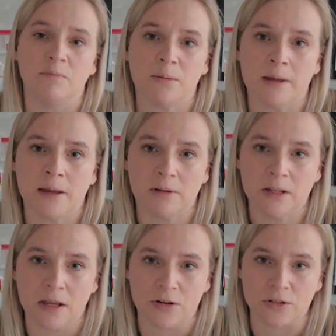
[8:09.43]
to be able to
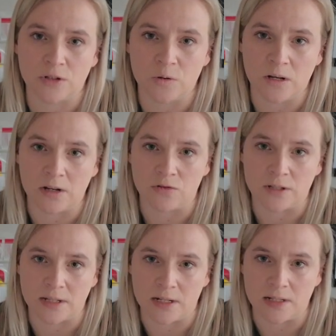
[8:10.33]
get your student
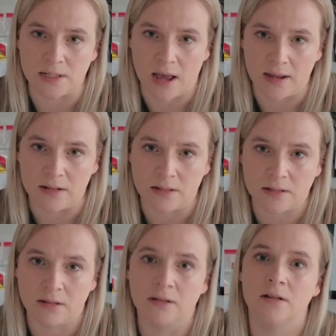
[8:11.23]
interested in science.
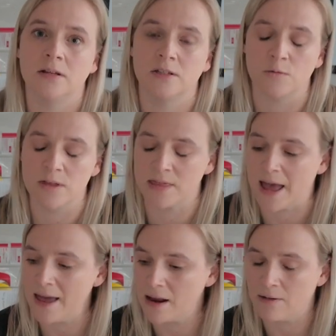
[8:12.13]
So with
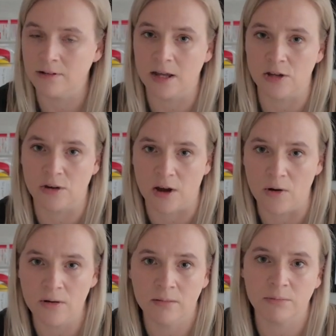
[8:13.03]
that, I will let you
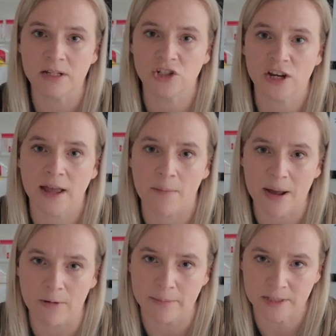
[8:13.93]
go. Please check out my
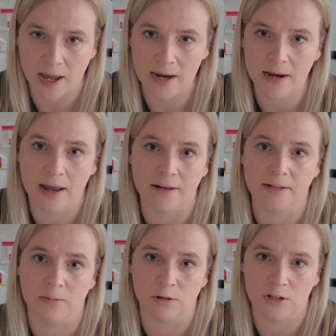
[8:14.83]
website at
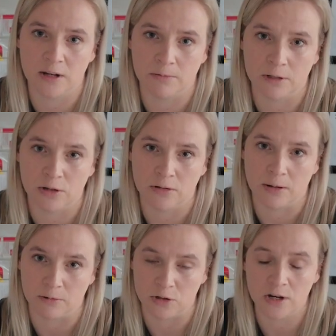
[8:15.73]

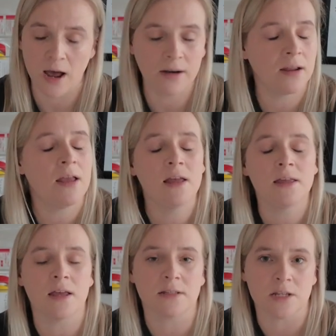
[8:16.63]

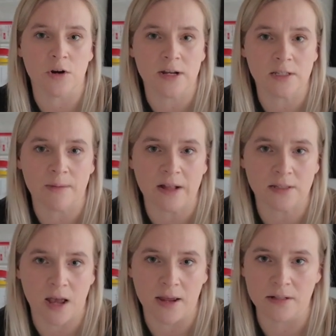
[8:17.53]

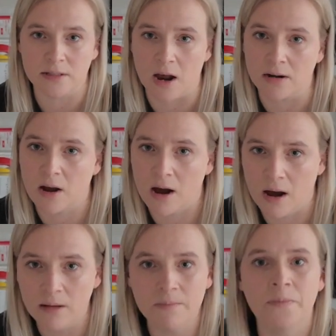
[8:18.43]

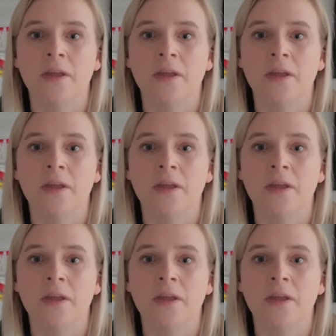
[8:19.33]
www.getseriousoboutscience.com,